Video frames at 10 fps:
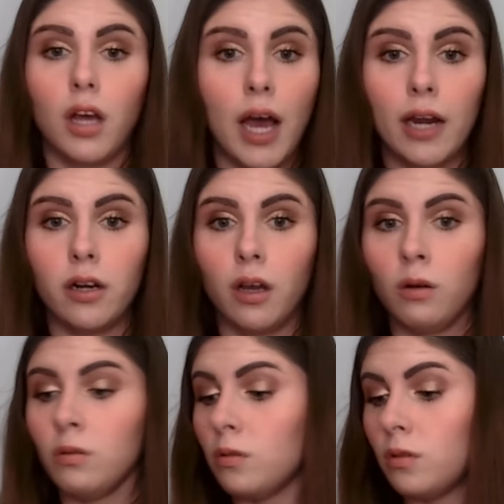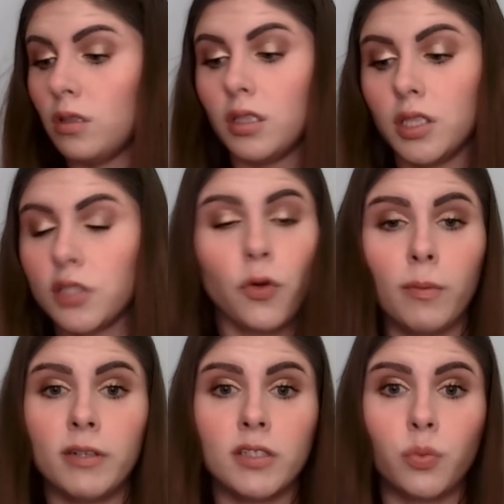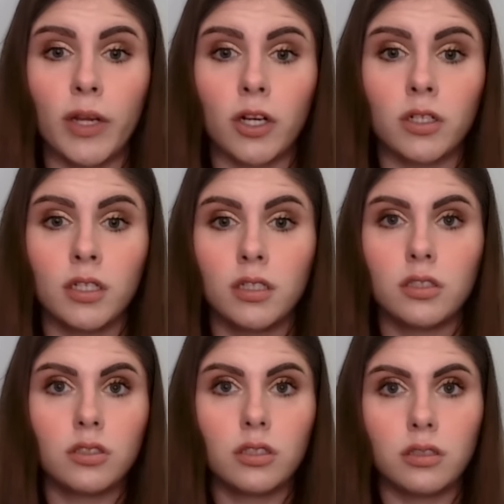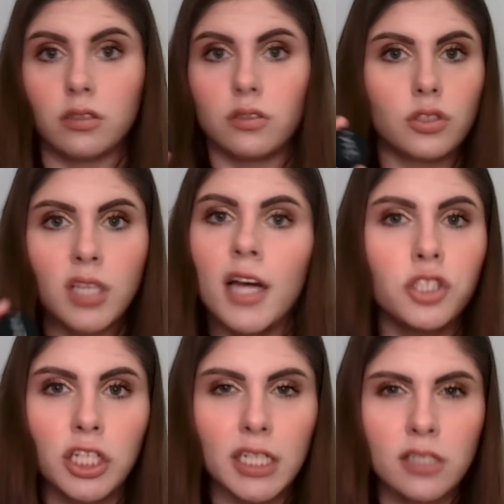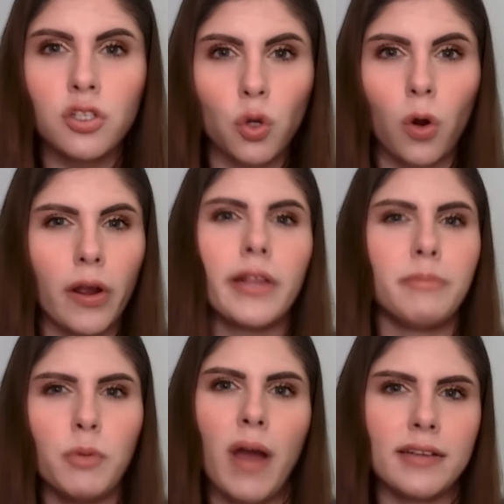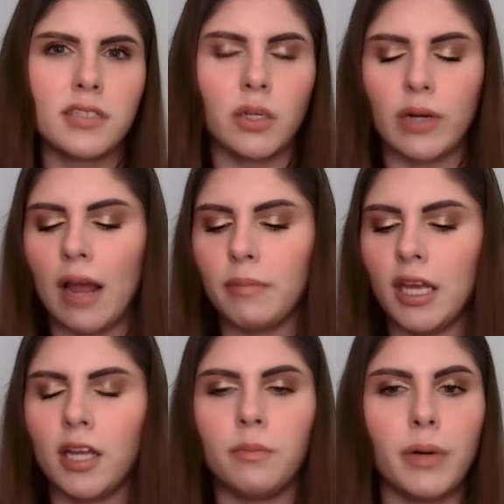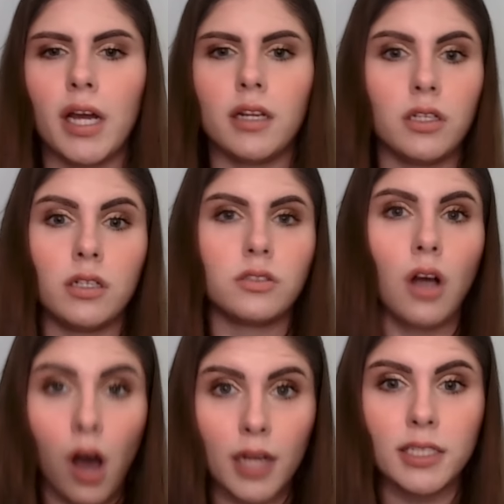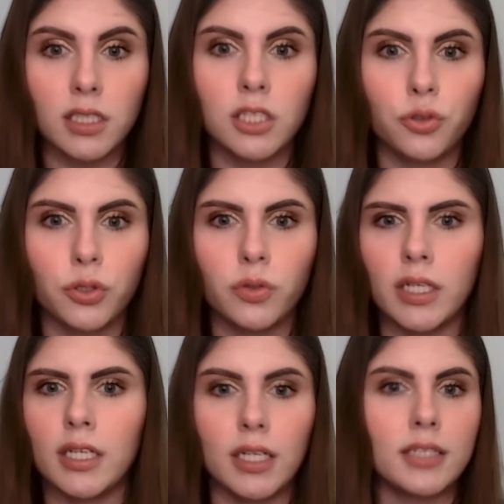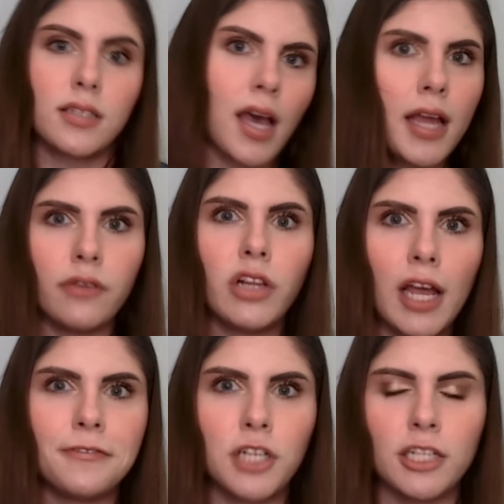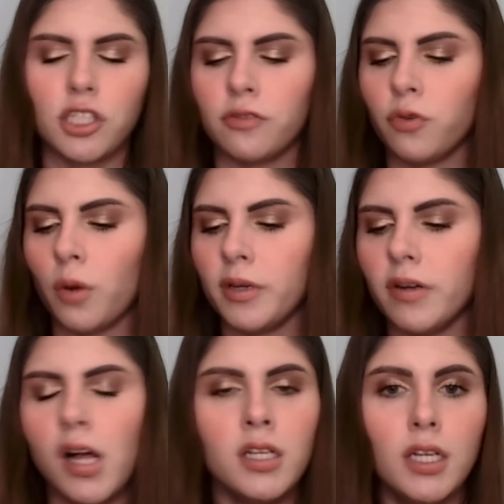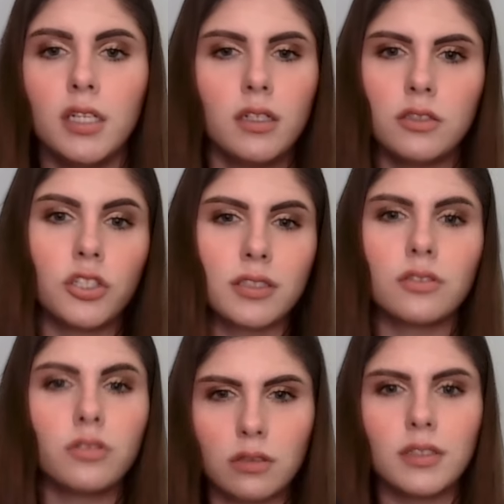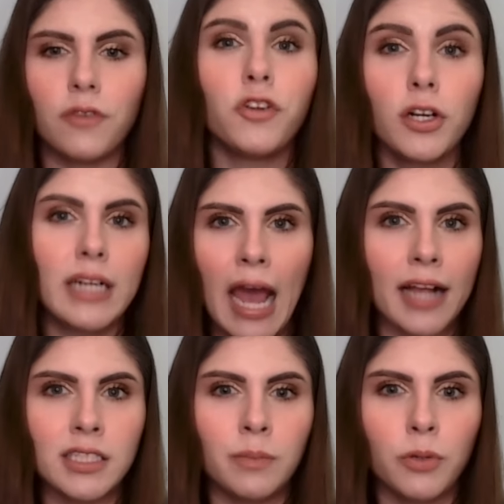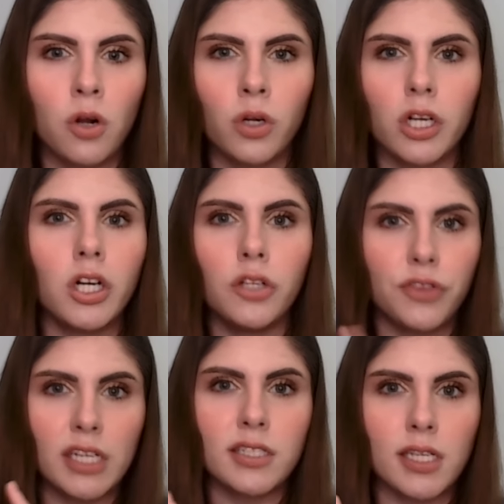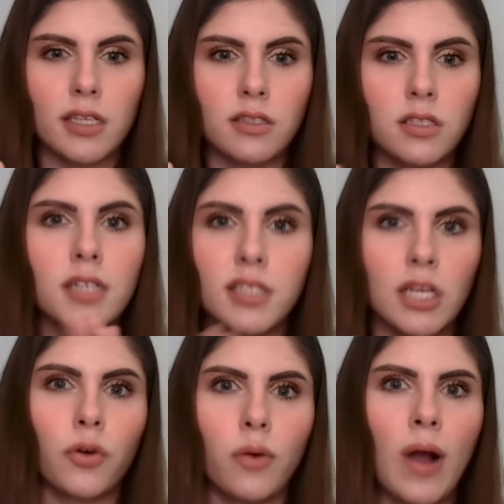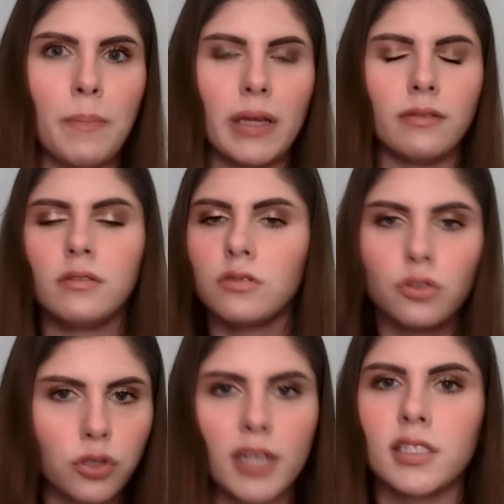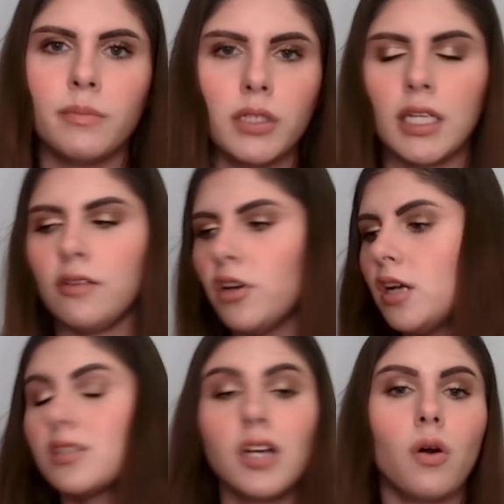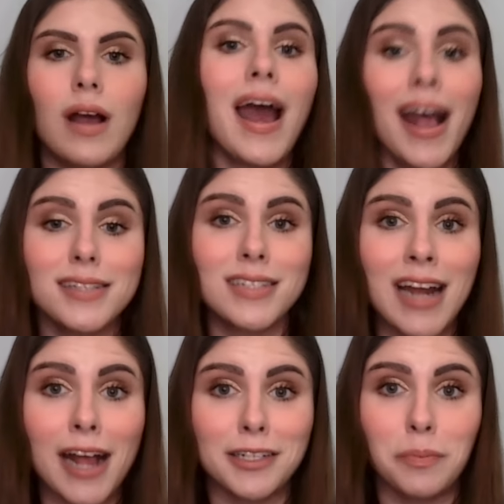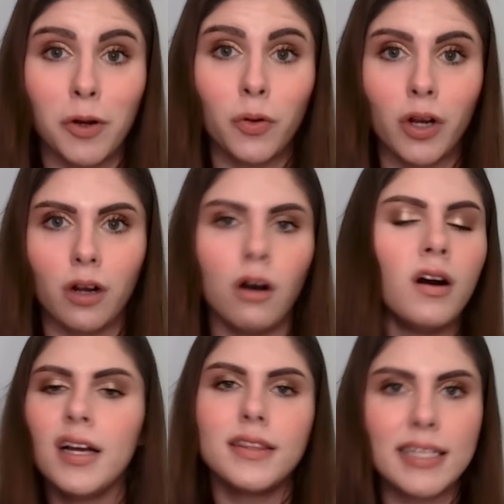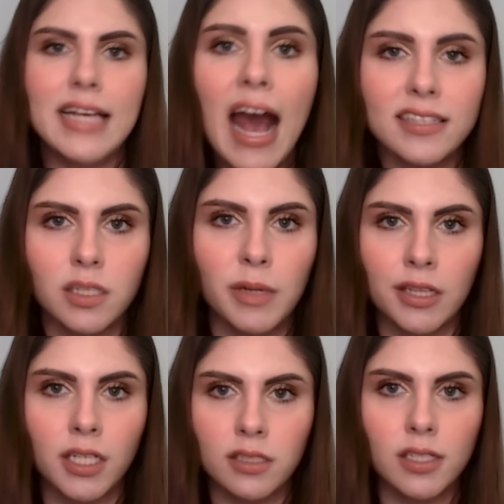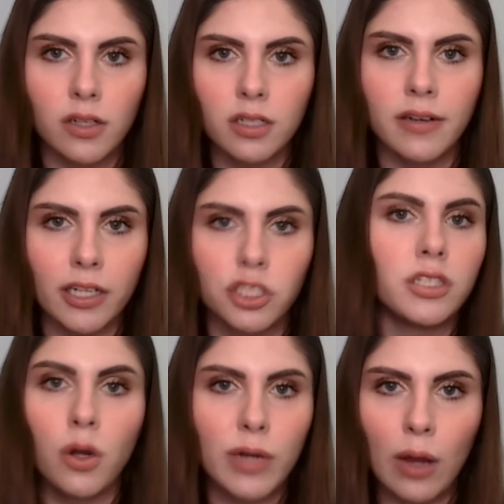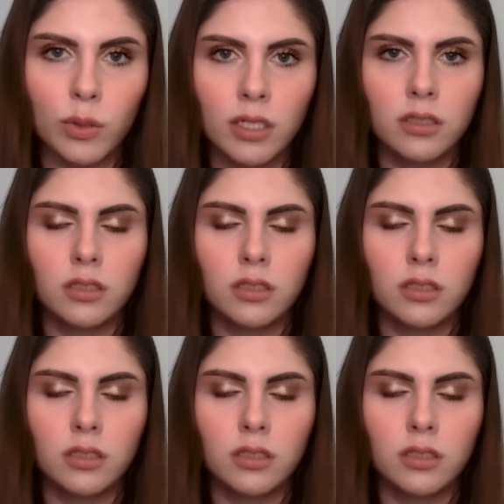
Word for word: I don't know. This formula is weird. Touch it in store and you might see what I mean, but honestly, truly, it's kind of a life-changing formula. Just, if you're an acne-prone girl, this is a secret weapon. Trust and believe. So as an acne-prone girl, this has to be in the concealer collection, no doubt.